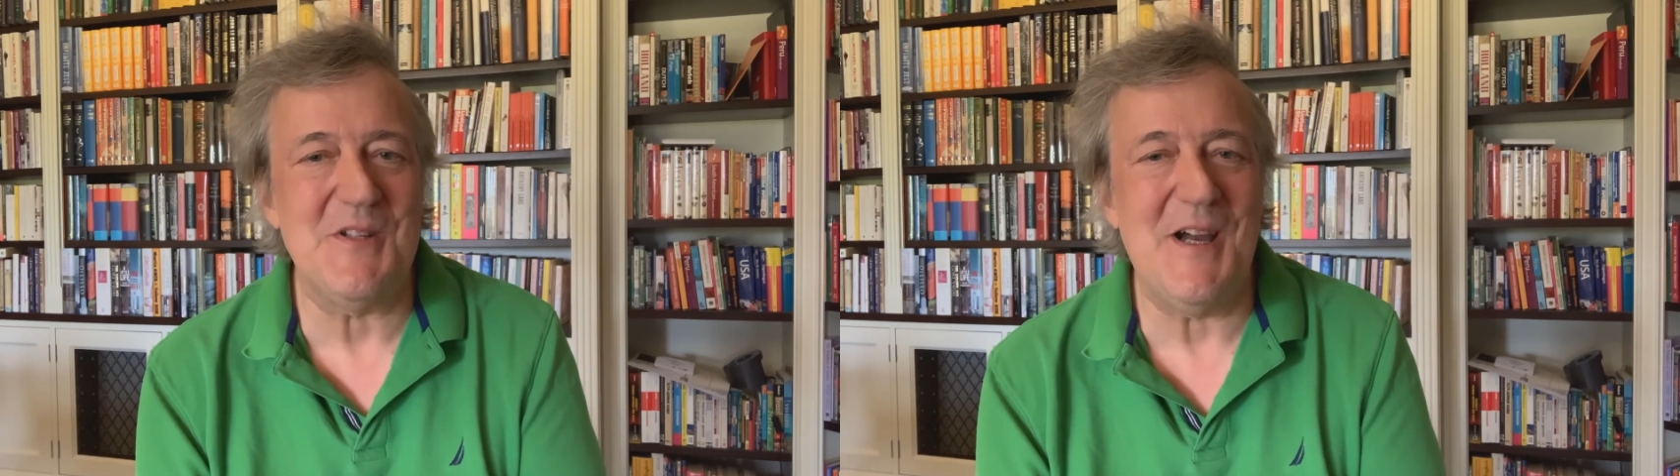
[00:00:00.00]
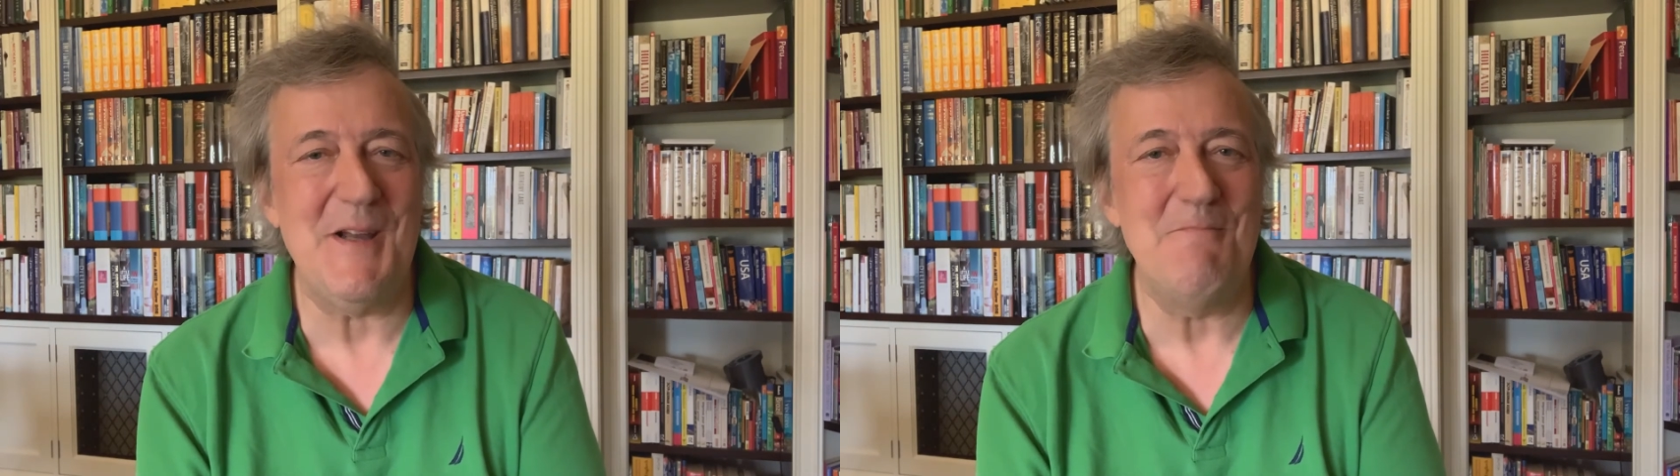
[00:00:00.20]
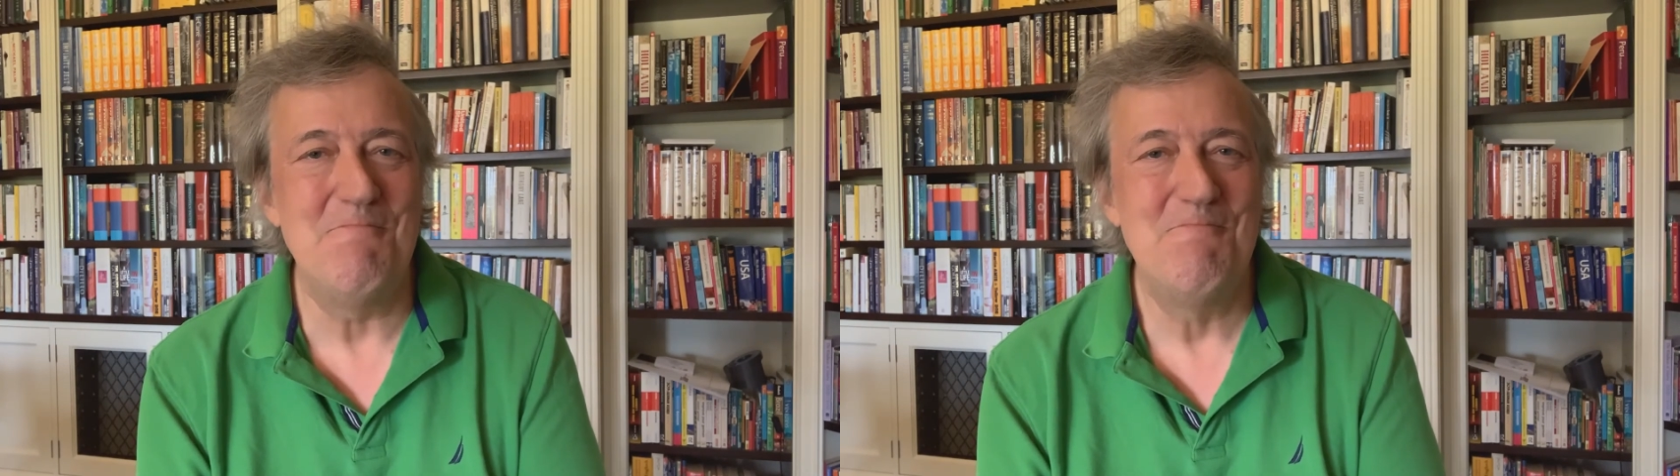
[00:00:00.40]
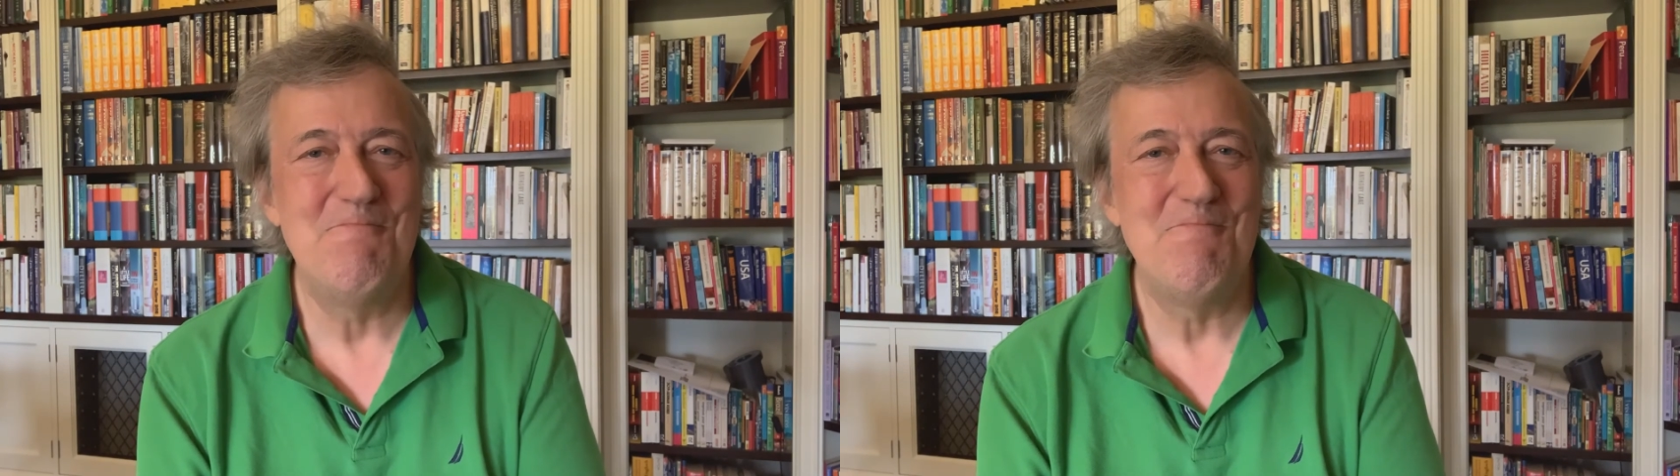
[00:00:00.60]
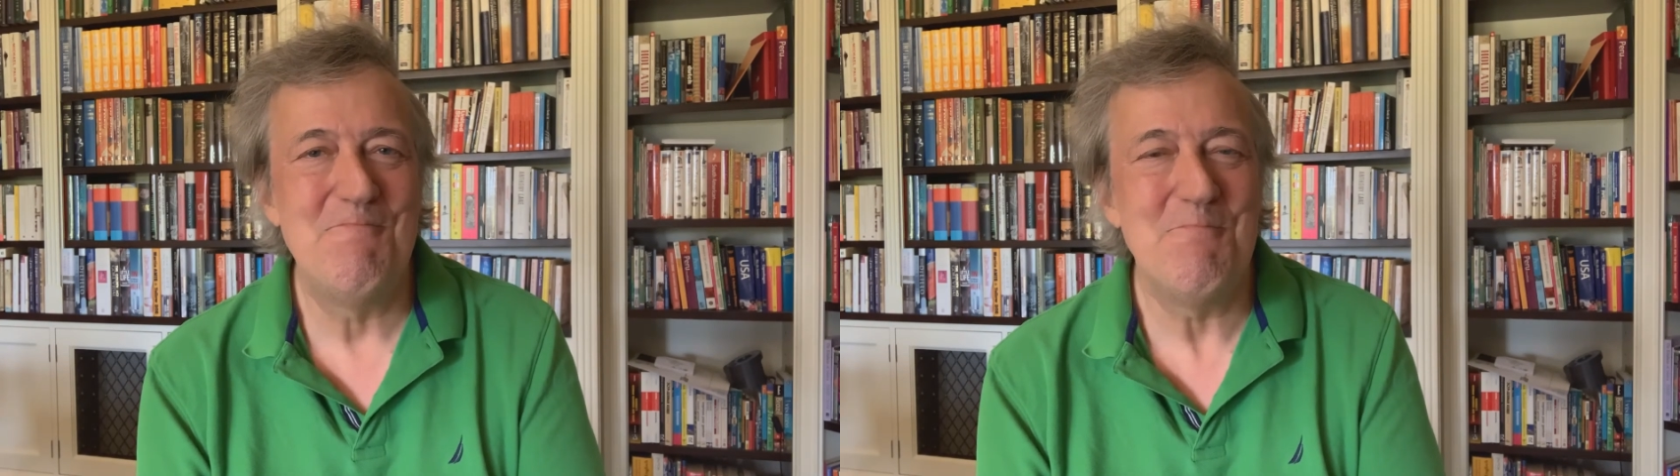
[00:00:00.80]
time.
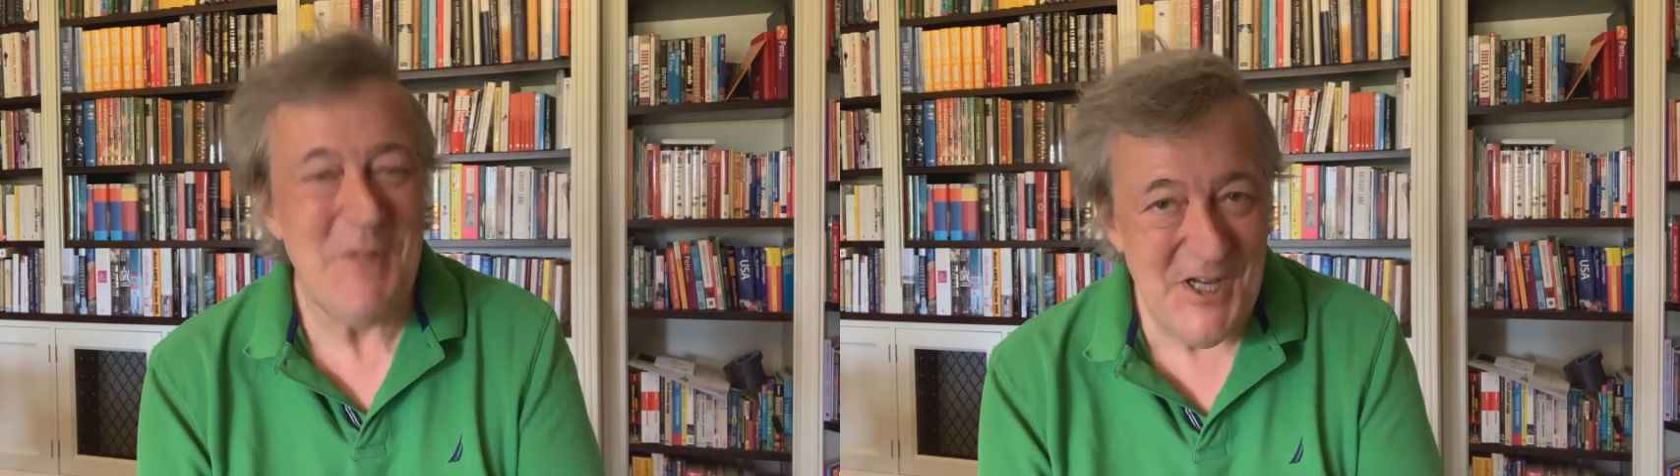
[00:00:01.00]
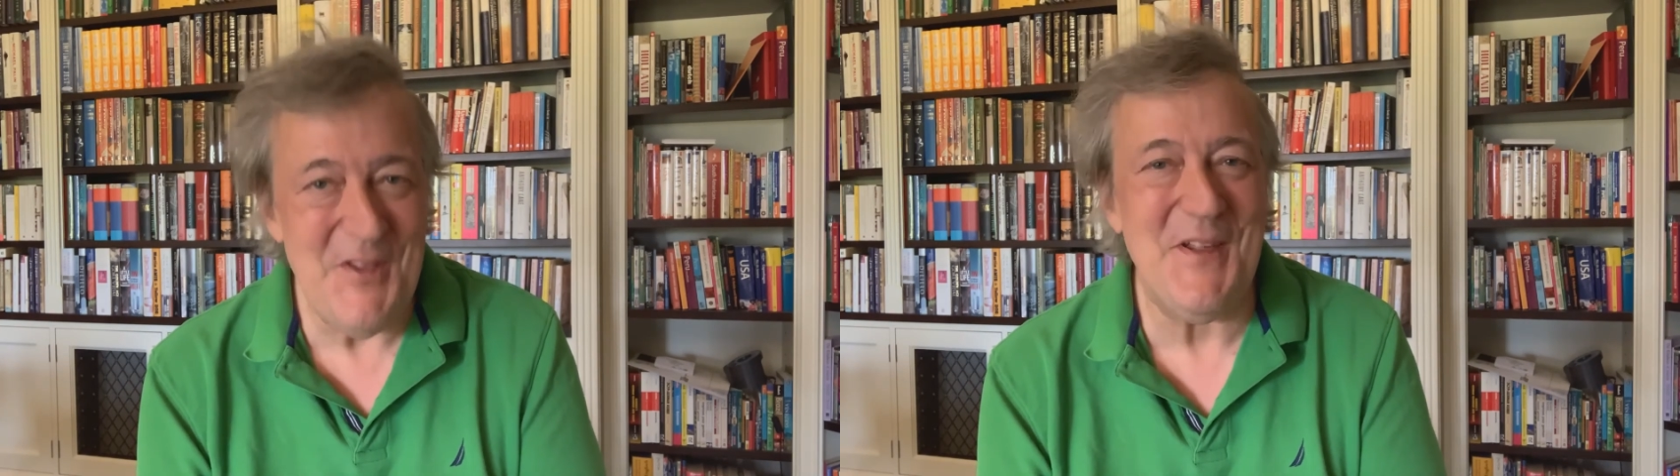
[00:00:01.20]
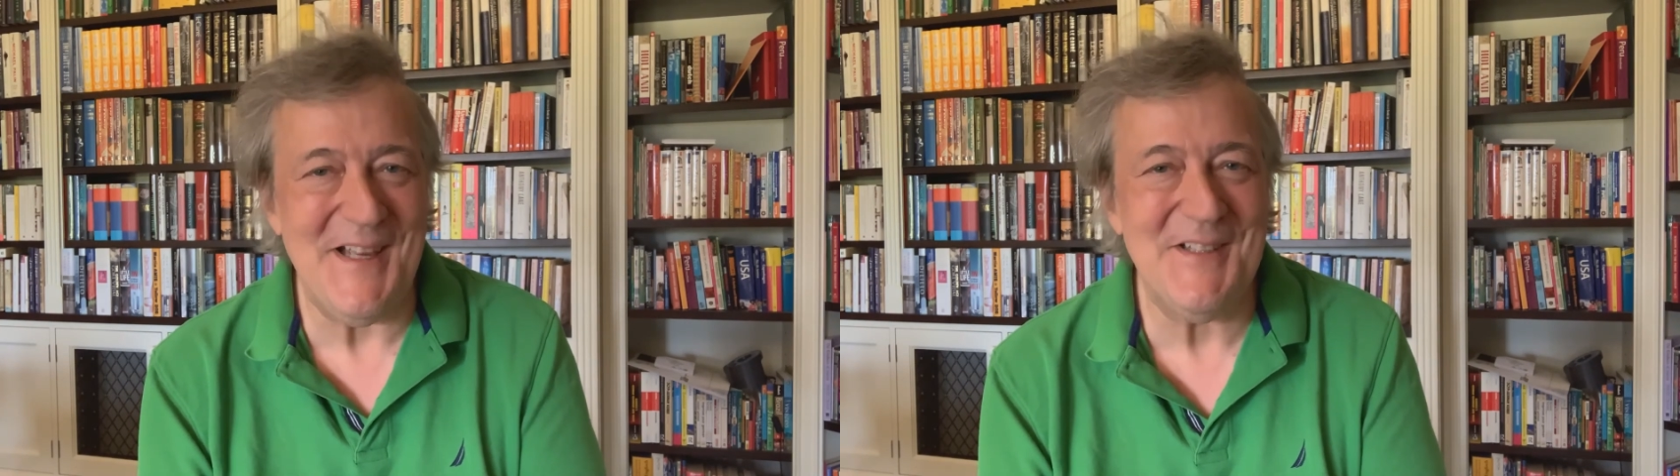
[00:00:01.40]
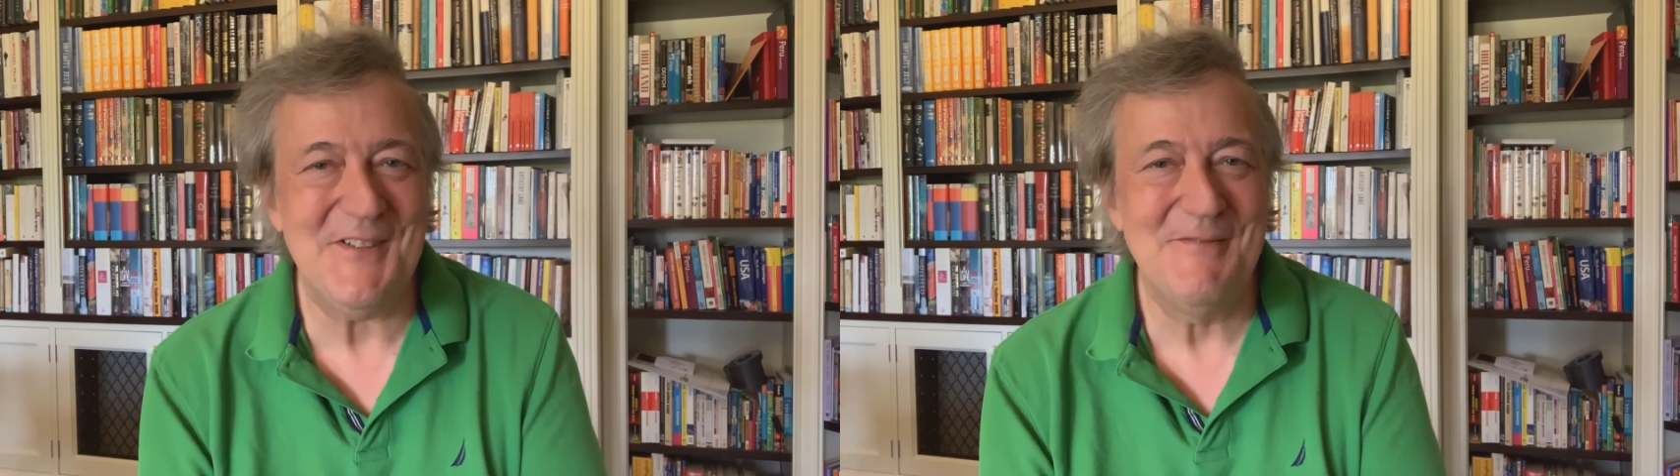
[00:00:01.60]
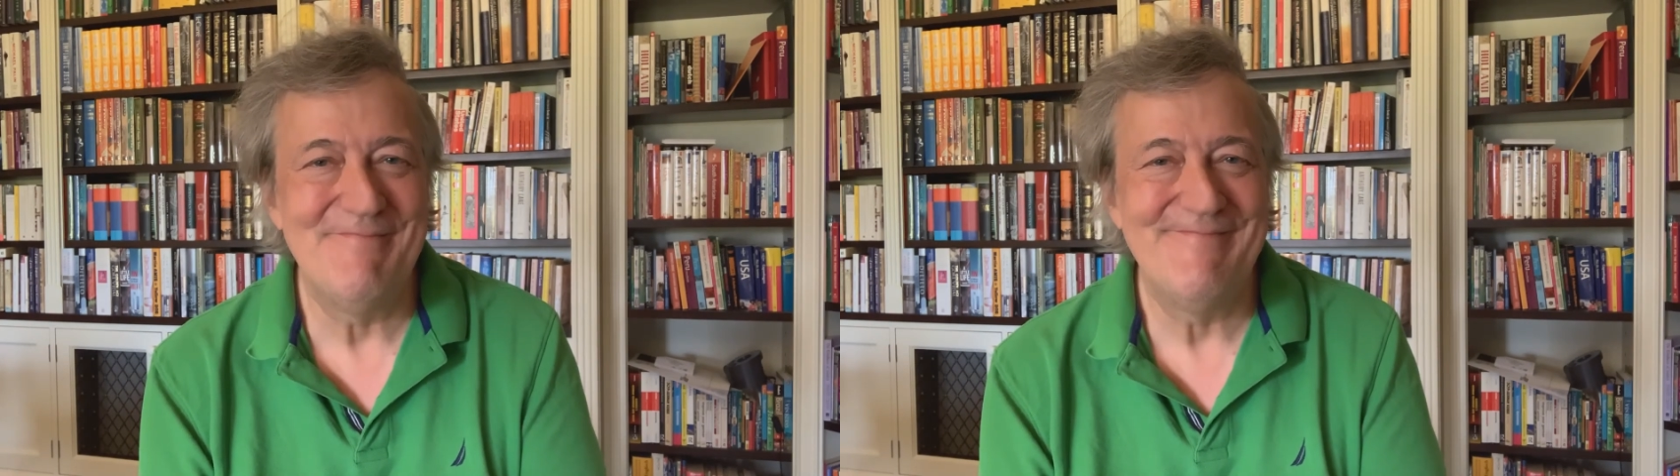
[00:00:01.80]
Many thanks.